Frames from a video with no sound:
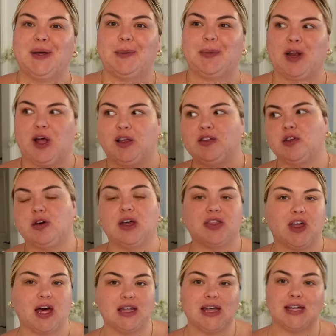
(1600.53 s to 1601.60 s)
But also I
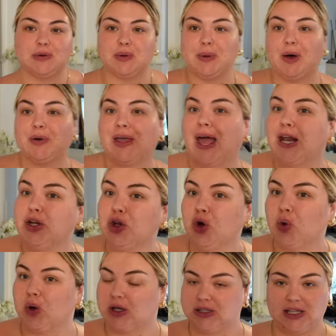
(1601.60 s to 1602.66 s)
thought like, what about kettle
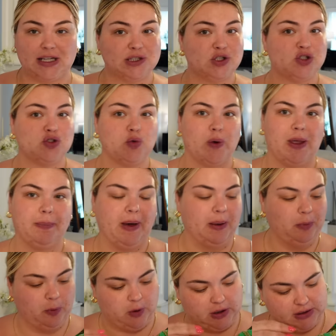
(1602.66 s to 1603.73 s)
corn? Like a sweet
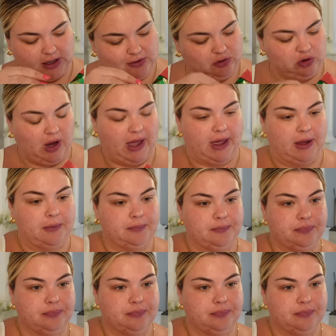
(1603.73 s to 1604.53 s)
popcorn, let's try it.